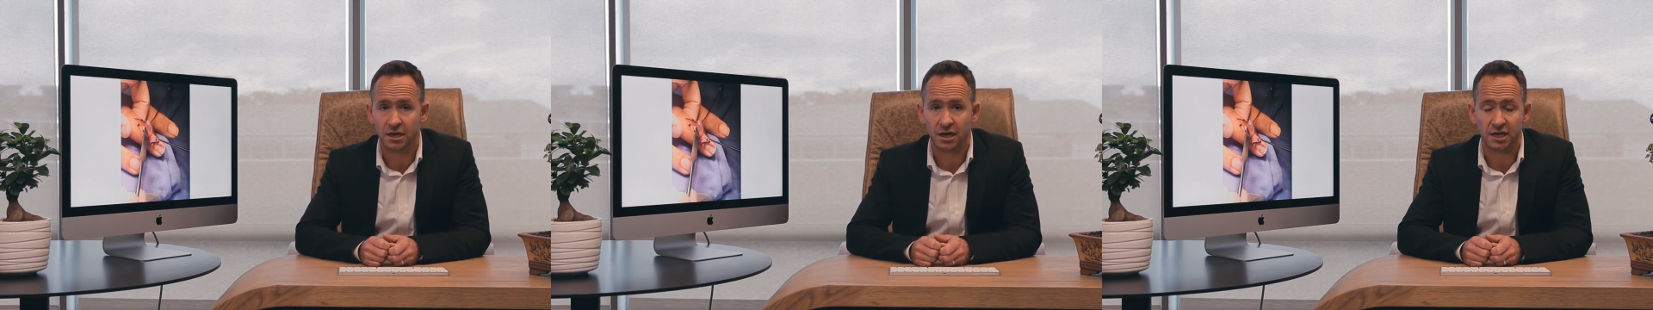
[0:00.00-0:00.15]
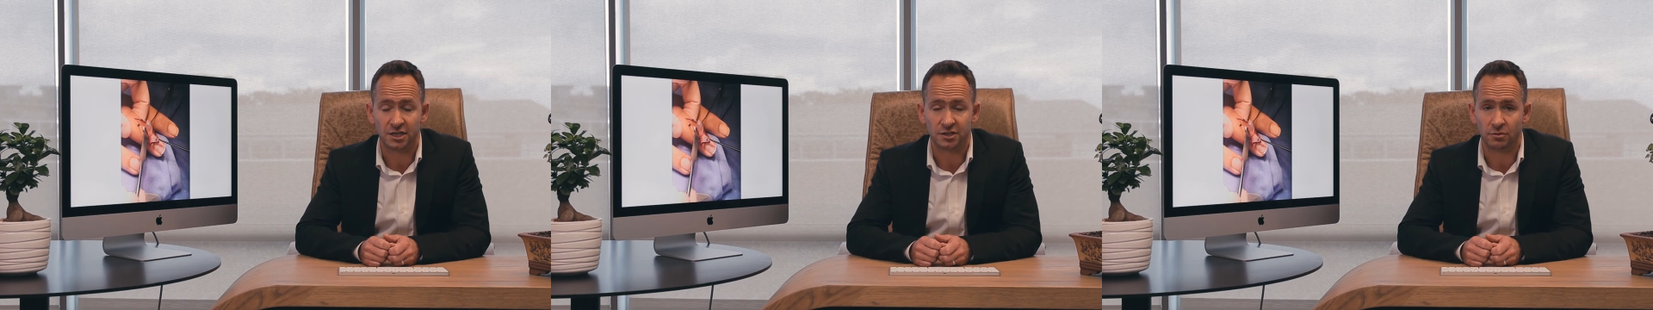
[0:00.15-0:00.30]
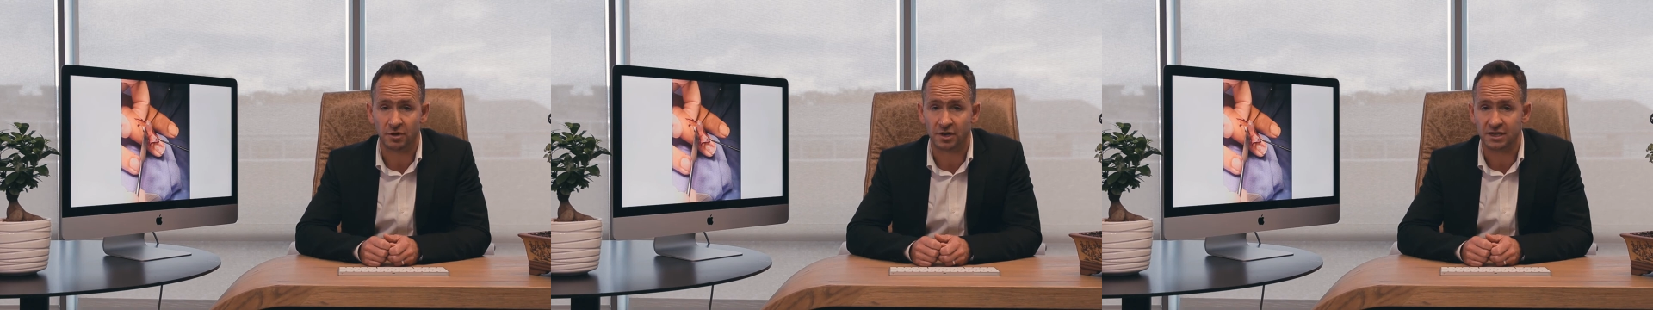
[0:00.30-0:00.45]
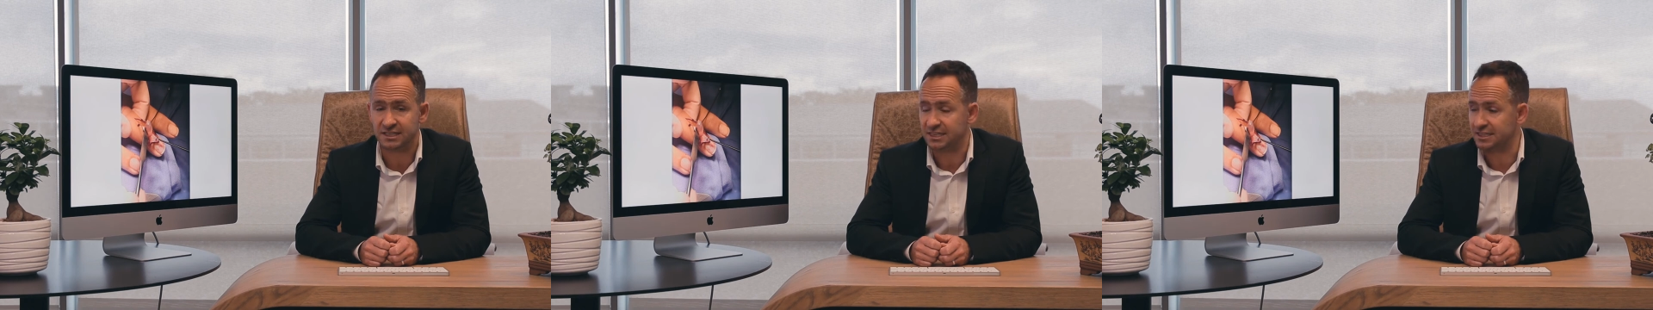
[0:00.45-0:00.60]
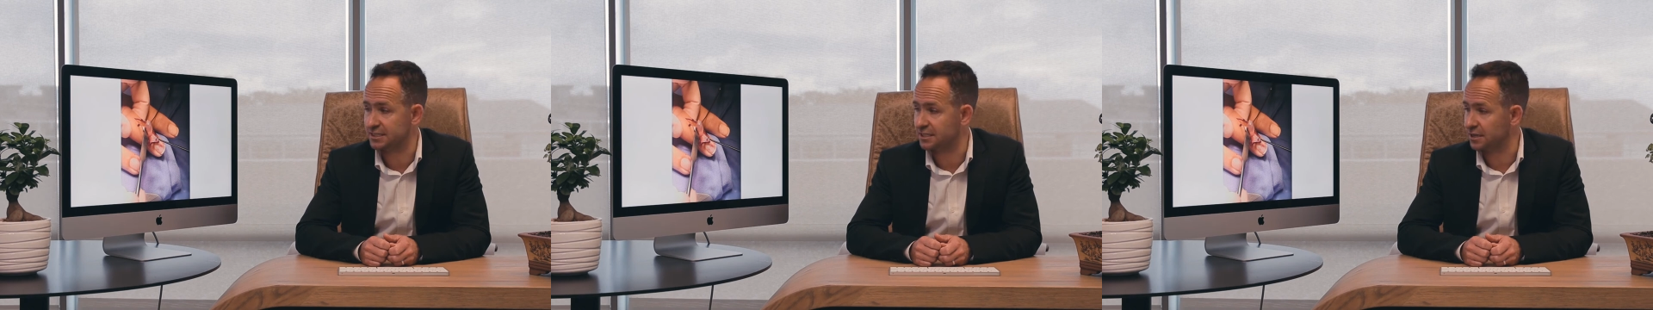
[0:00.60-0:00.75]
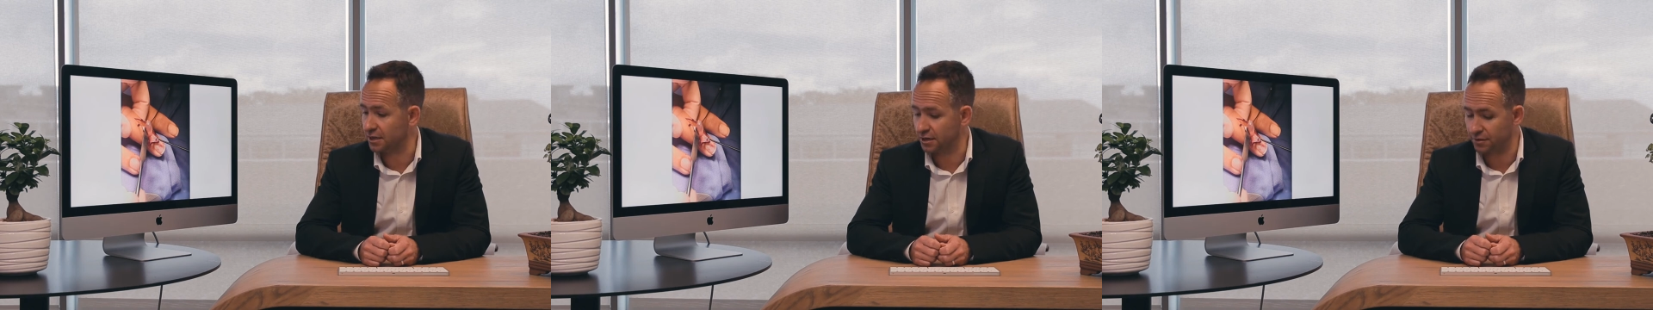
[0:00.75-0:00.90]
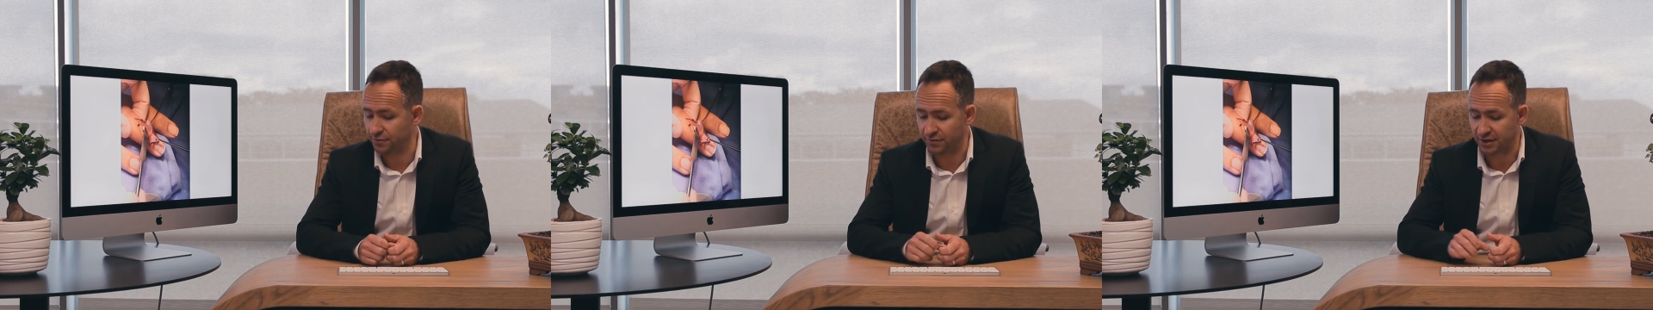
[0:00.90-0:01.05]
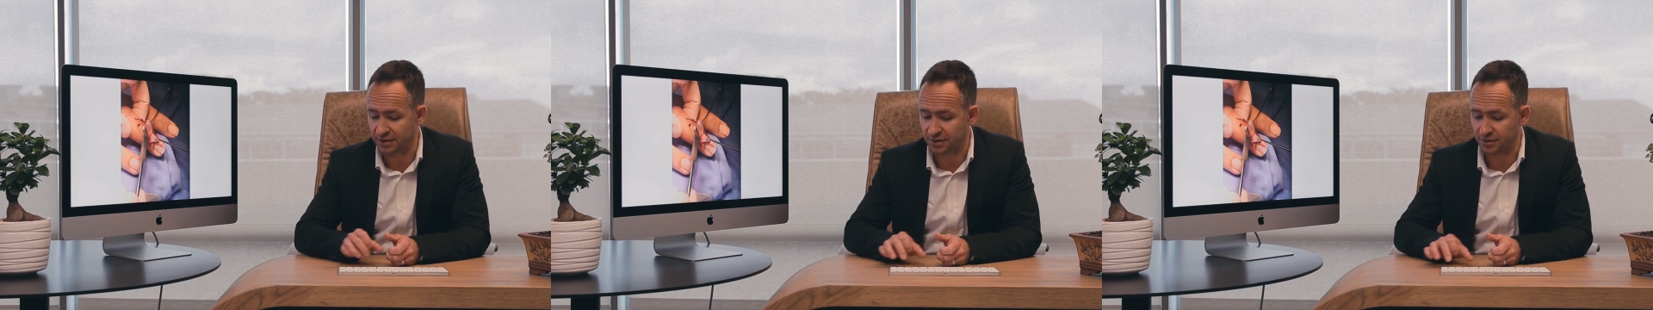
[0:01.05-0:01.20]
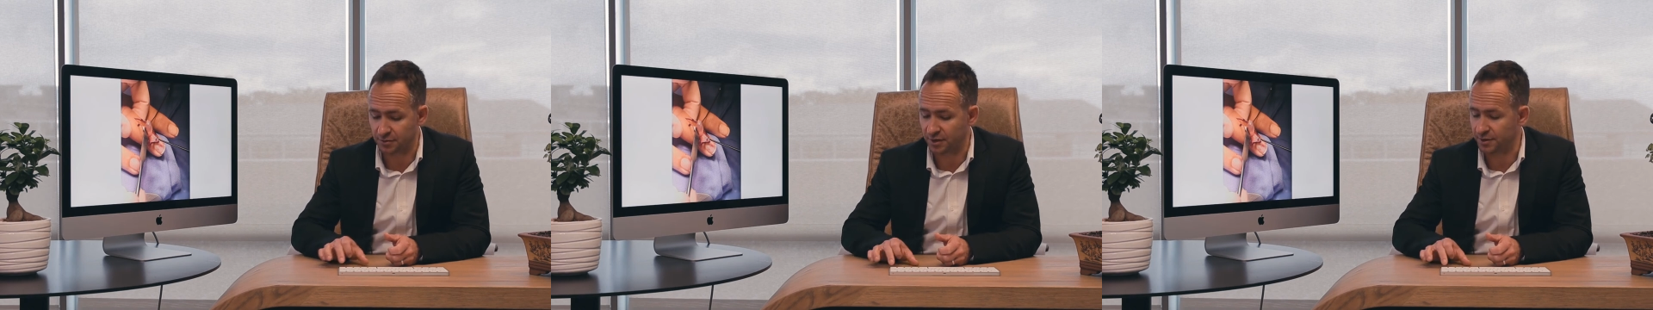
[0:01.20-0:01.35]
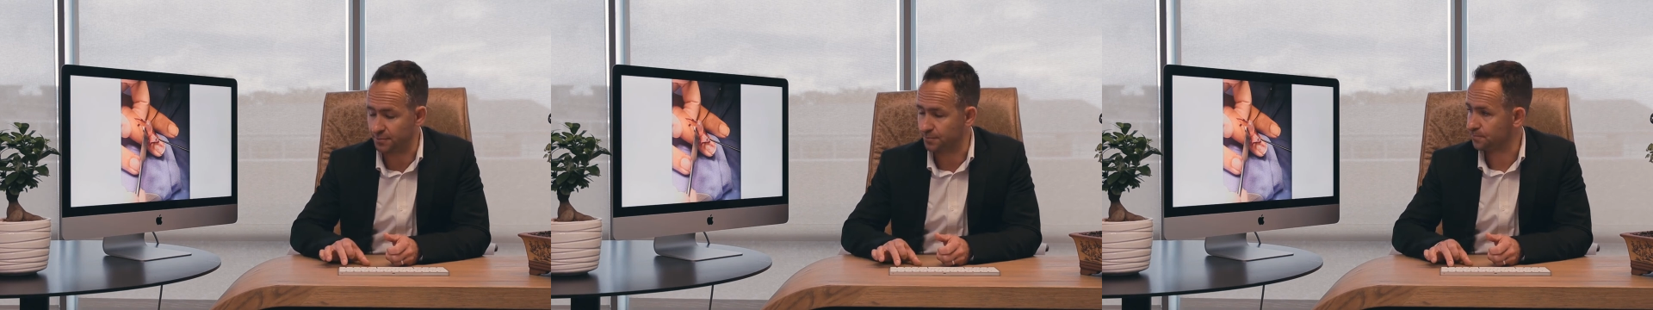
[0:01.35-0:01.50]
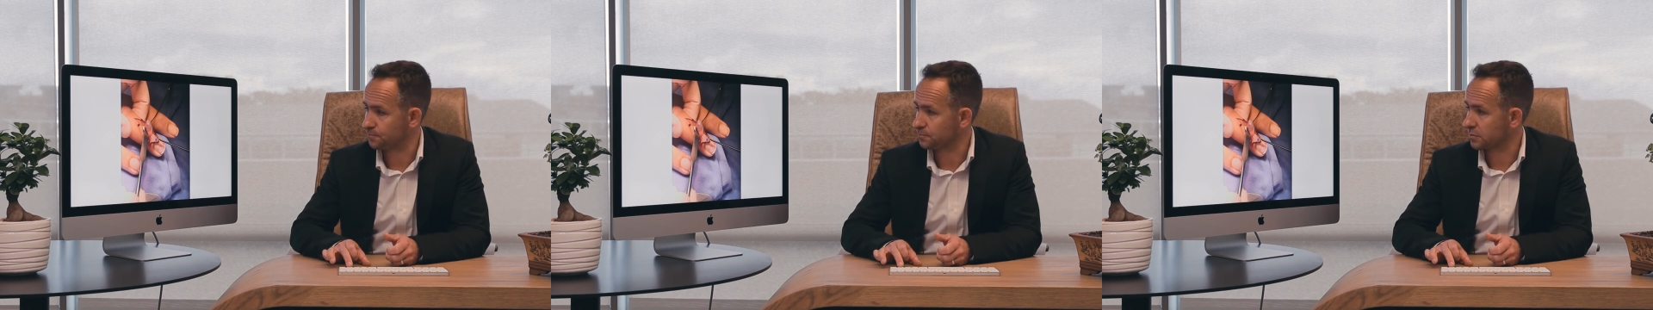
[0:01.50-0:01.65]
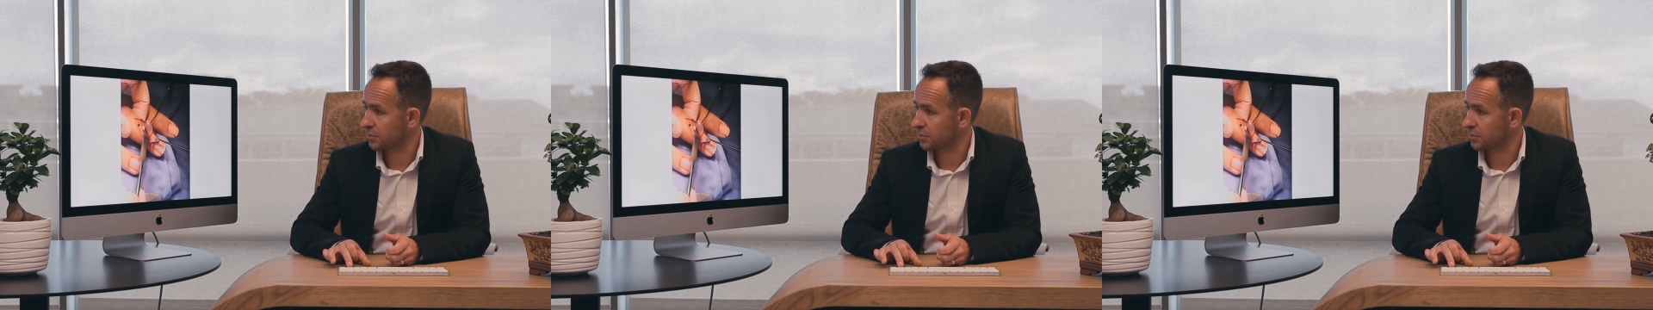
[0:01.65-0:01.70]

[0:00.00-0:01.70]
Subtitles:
as well as a synovectomy.